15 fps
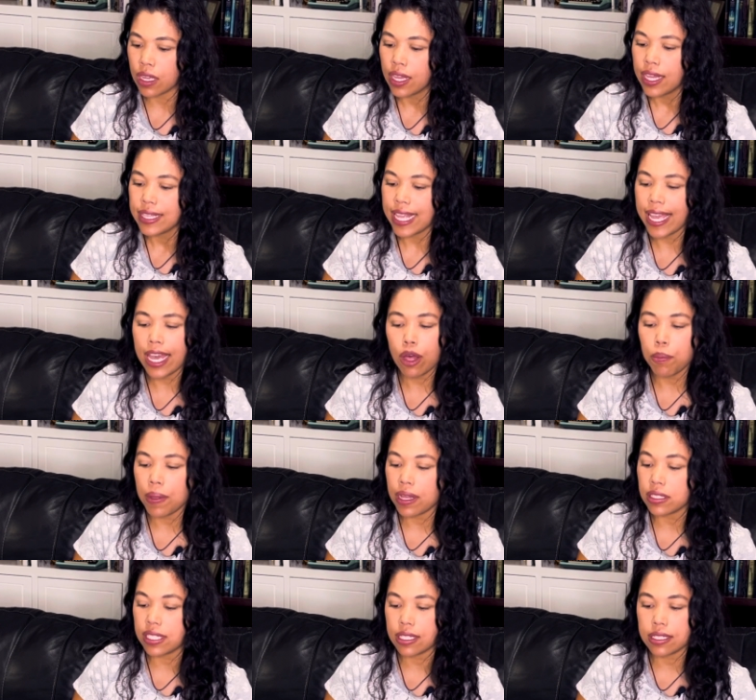They help
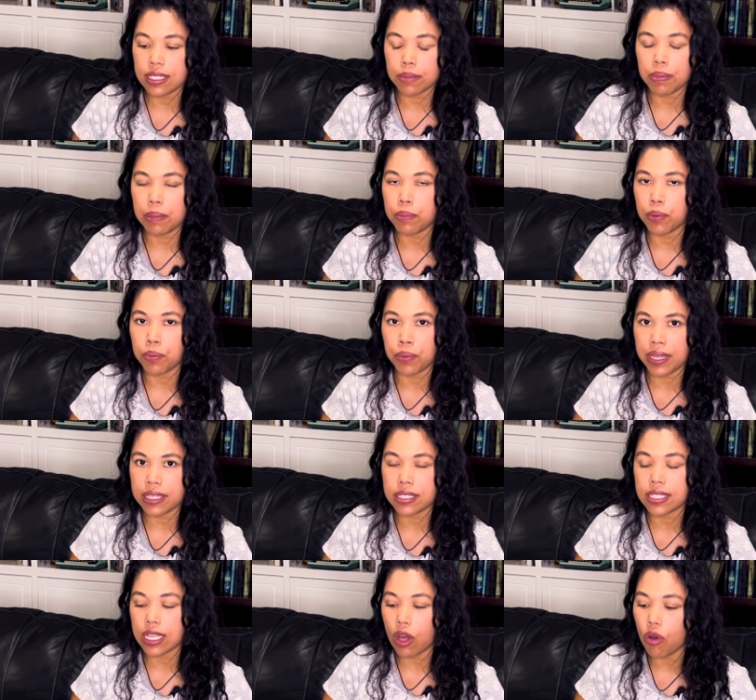autistic people
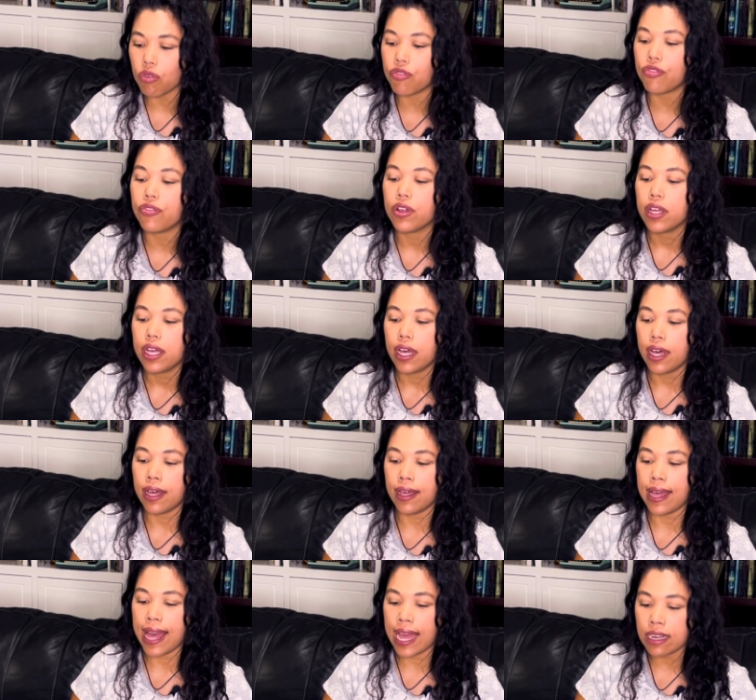with
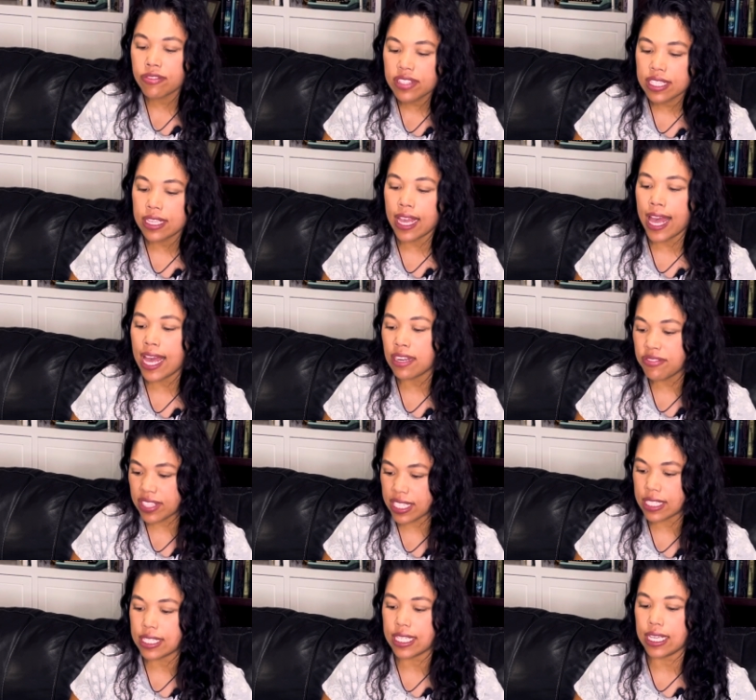
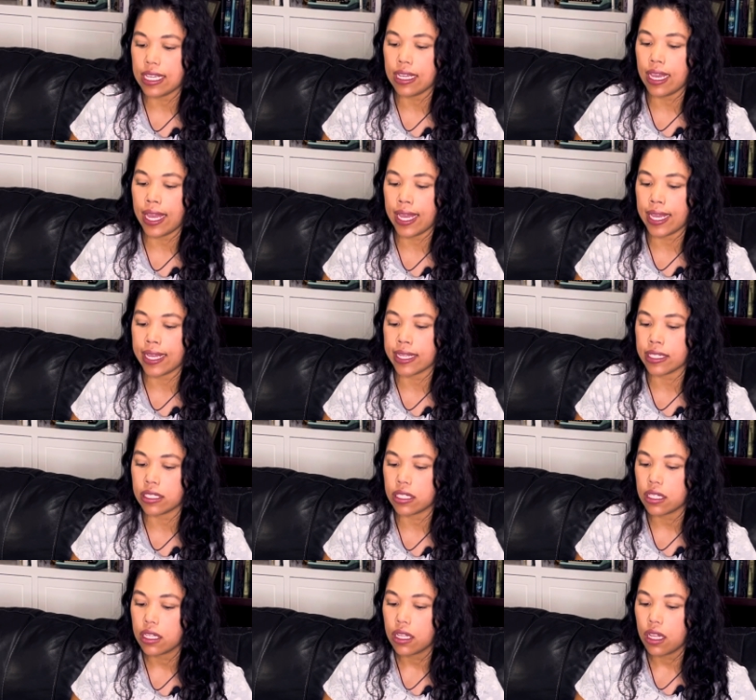advocacy
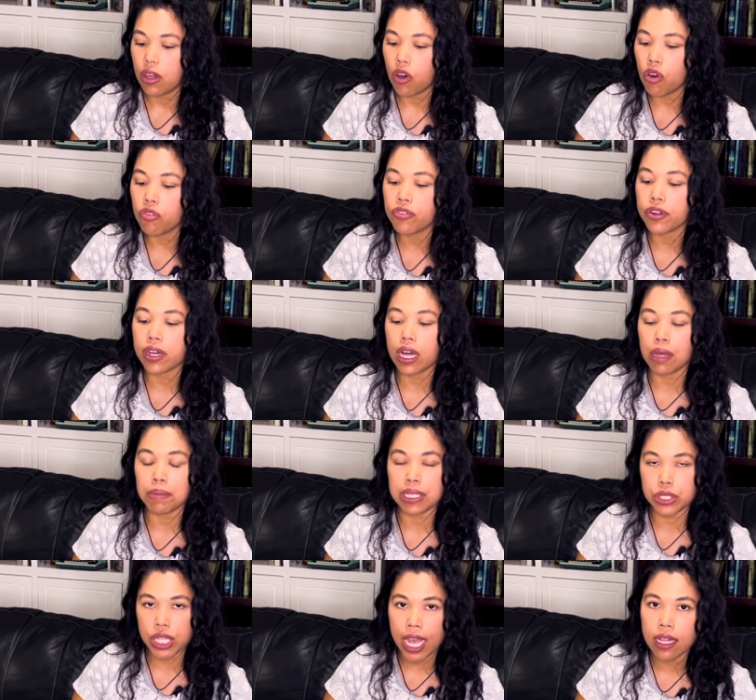and
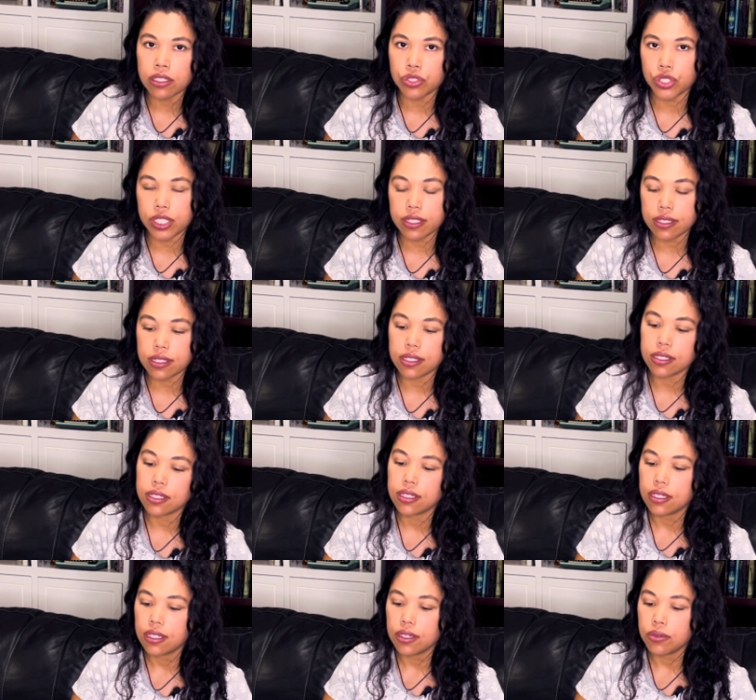overcoming challenges,
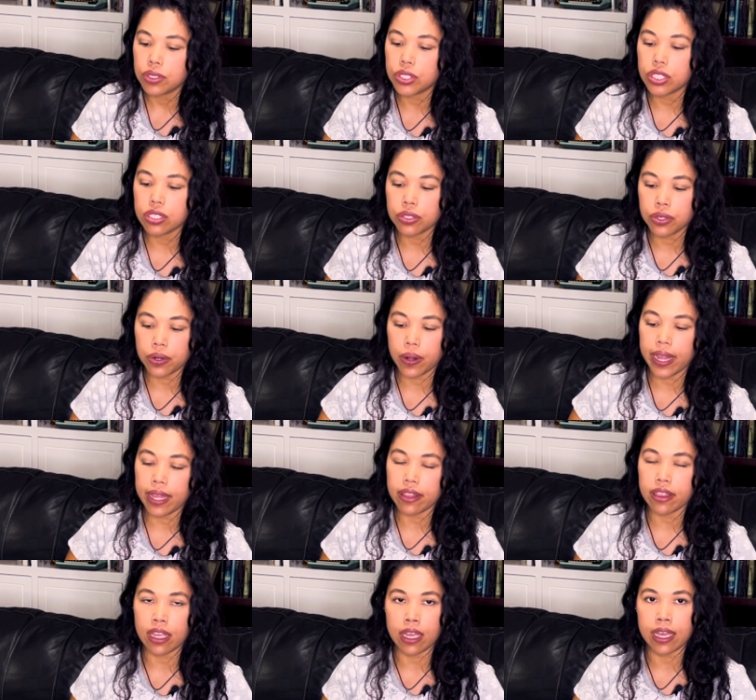which is a
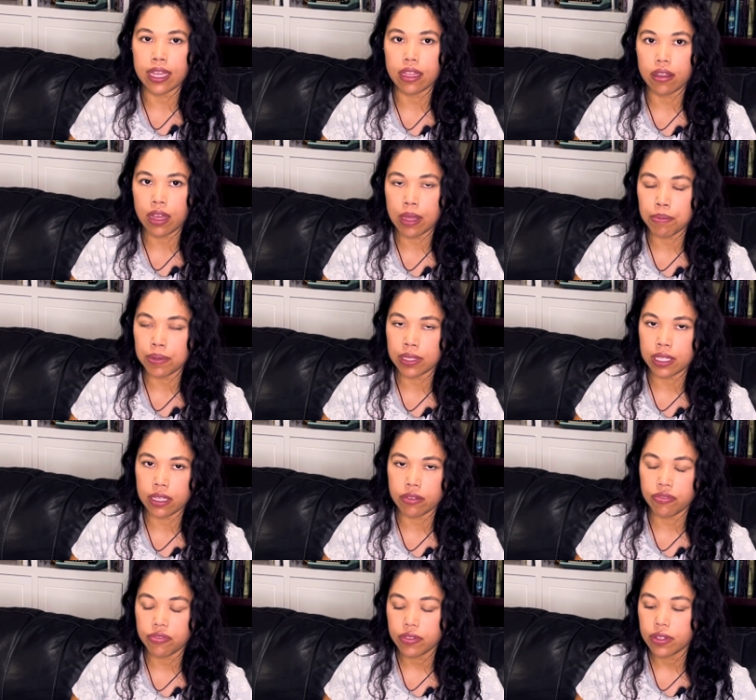great thing, I believe.